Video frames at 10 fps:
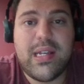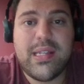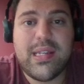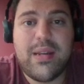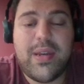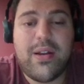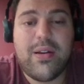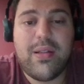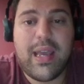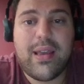then it's going to be
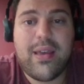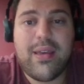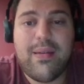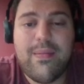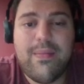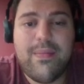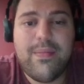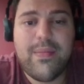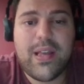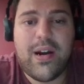her, like,
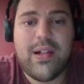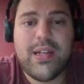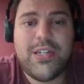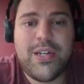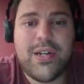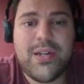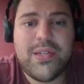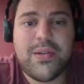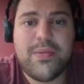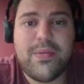college
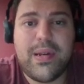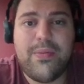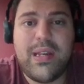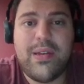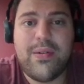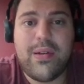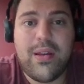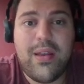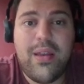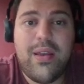years? Or what are we
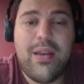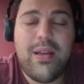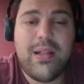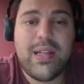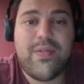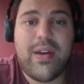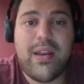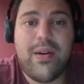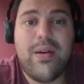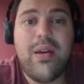doing? Let's
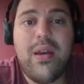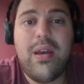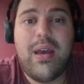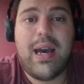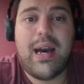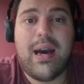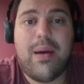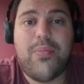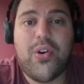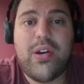find out.
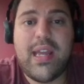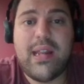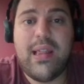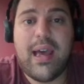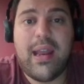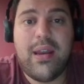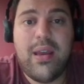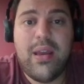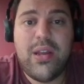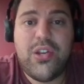Per deadline,
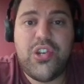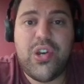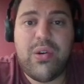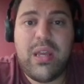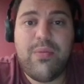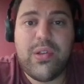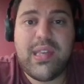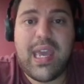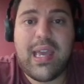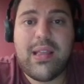Jodie will
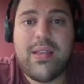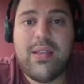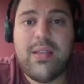take